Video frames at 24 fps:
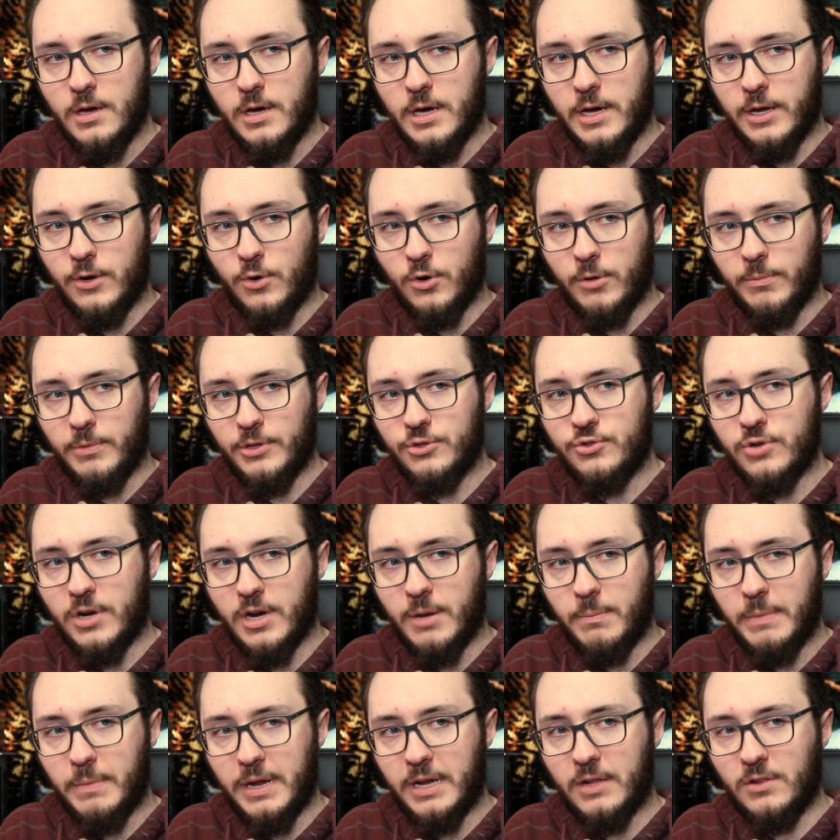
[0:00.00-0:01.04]
I normally try
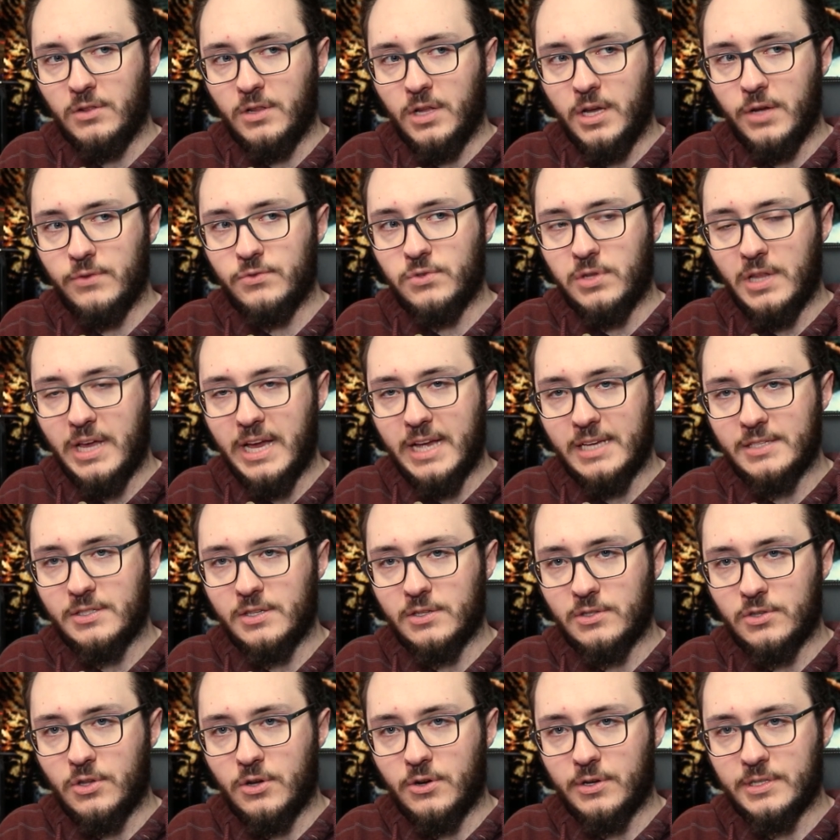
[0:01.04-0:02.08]
to make gloves last
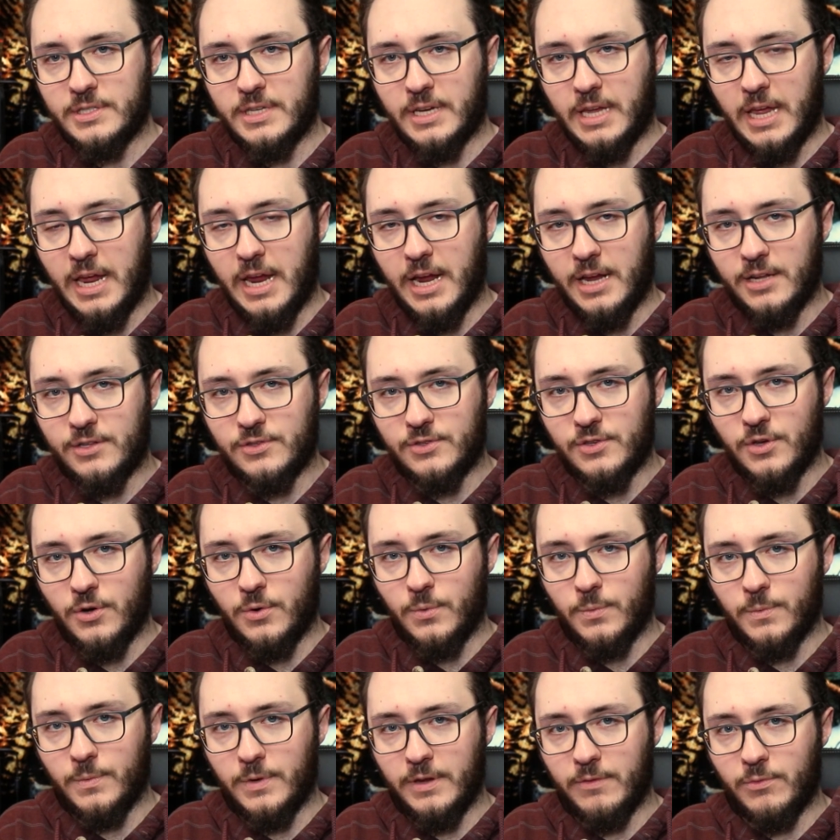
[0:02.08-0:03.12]
as long as I can,
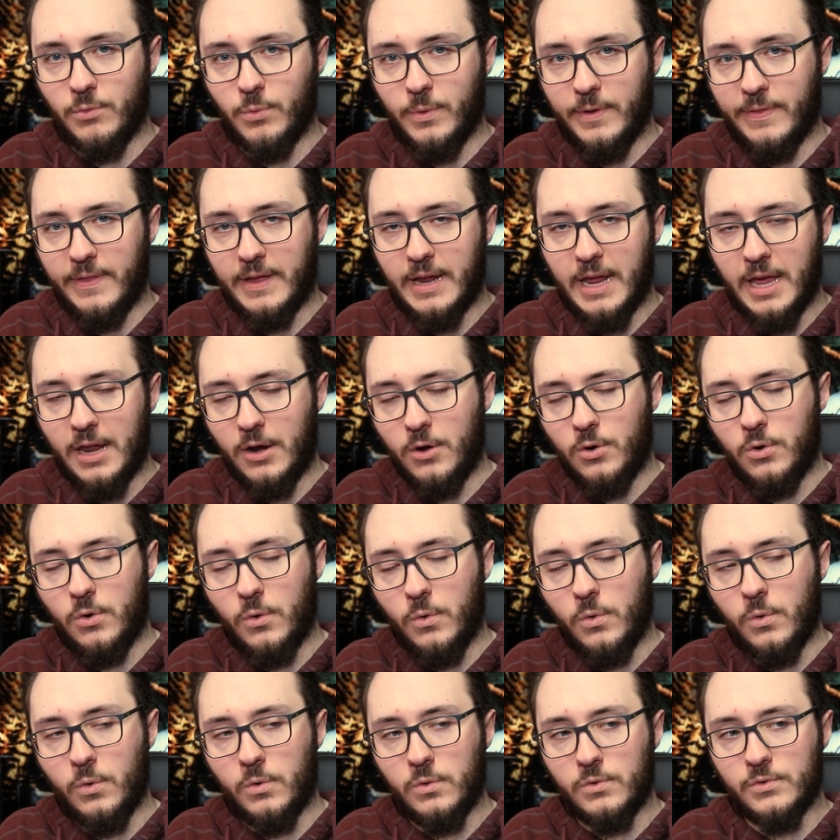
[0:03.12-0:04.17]
so even when they get
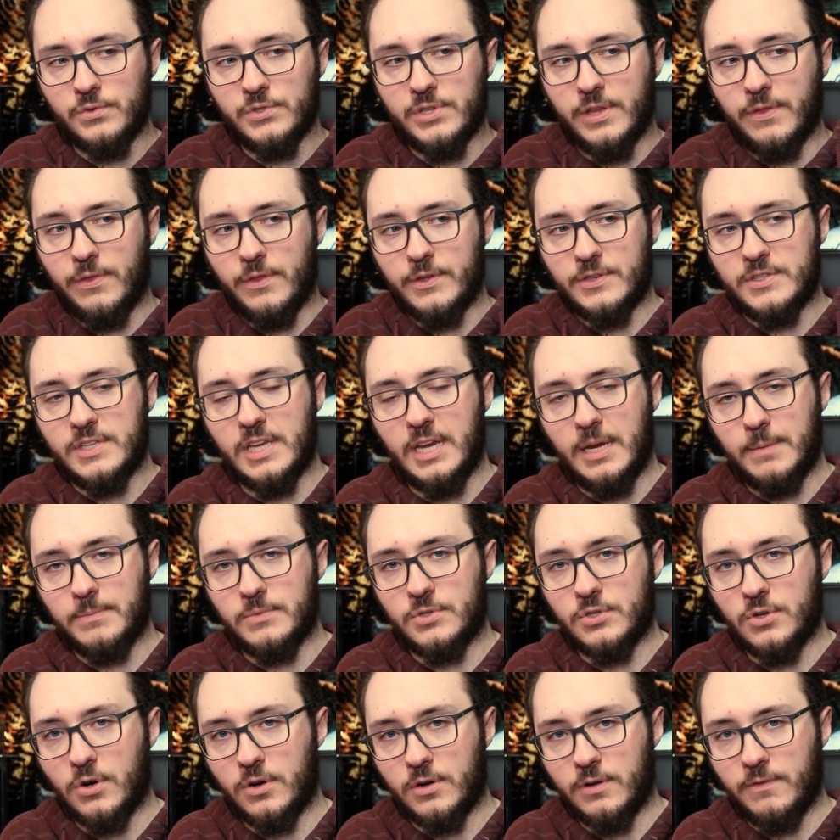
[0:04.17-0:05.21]
holes and the seams
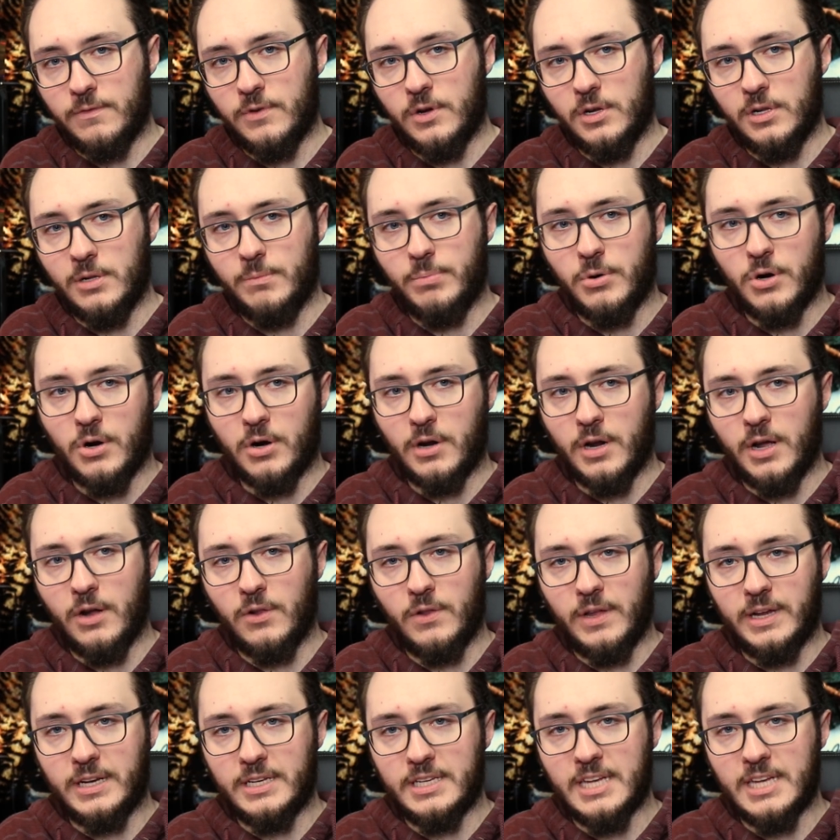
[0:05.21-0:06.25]
start to fall apart, I'll, like,